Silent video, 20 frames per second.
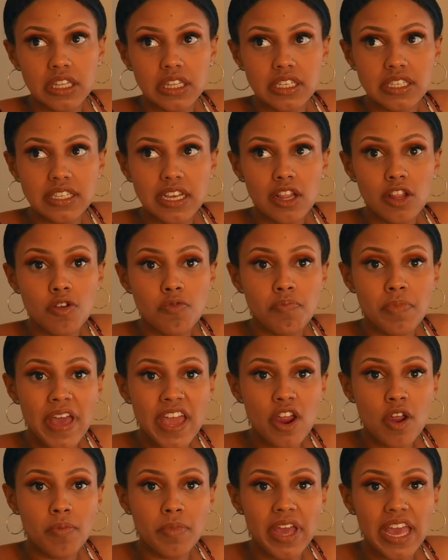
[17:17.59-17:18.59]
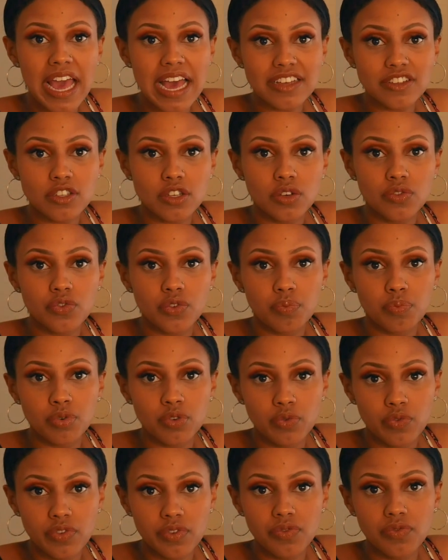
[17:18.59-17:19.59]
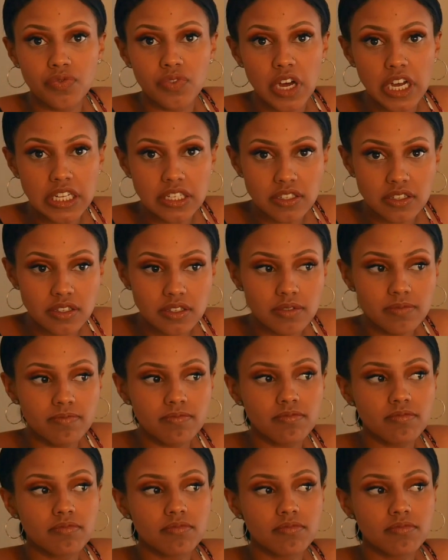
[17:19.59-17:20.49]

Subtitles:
the seller may or may ask you for proof of funds.